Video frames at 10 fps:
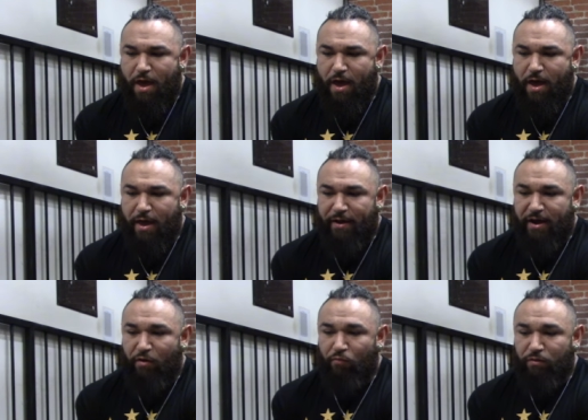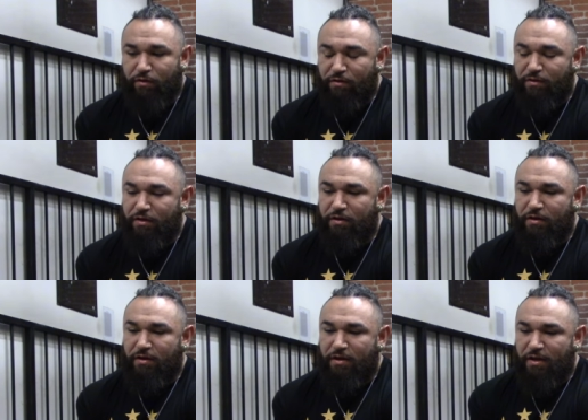And I literally
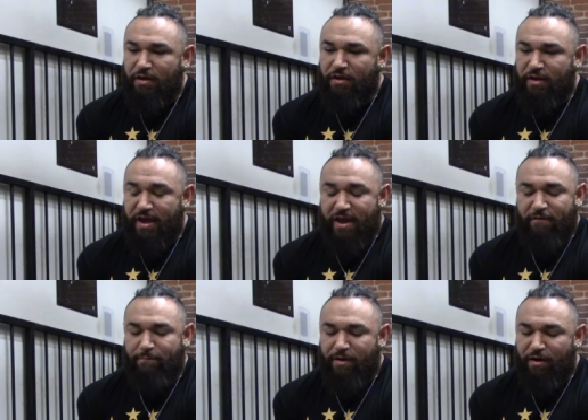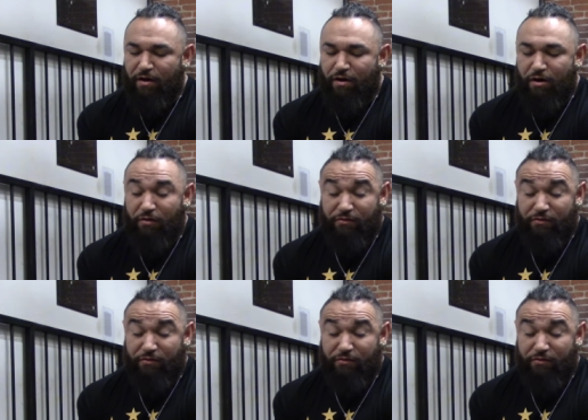gave my all.